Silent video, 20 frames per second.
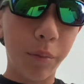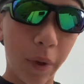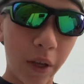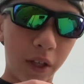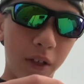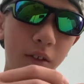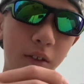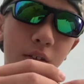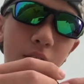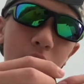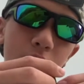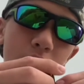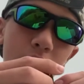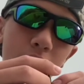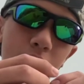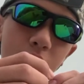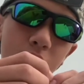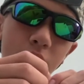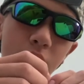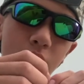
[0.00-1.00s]
bait,
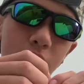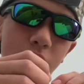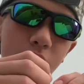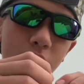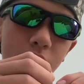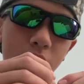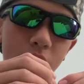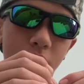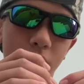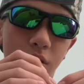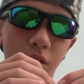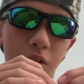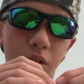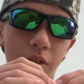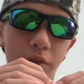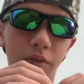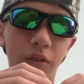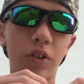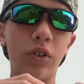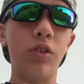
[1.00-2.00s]
so you
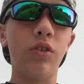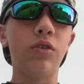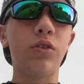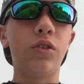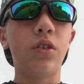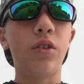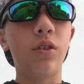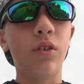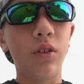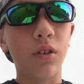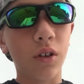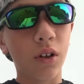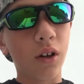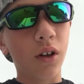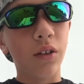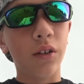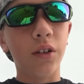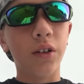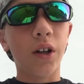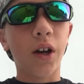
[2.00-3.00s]
have to use
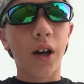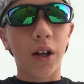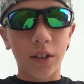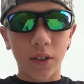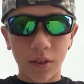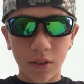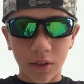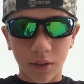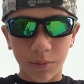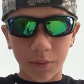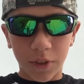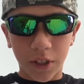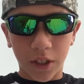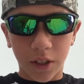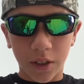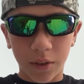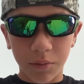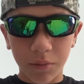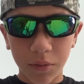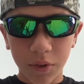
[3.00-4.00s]
other knots
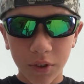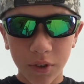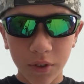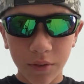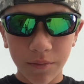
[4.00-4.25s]
sometimes.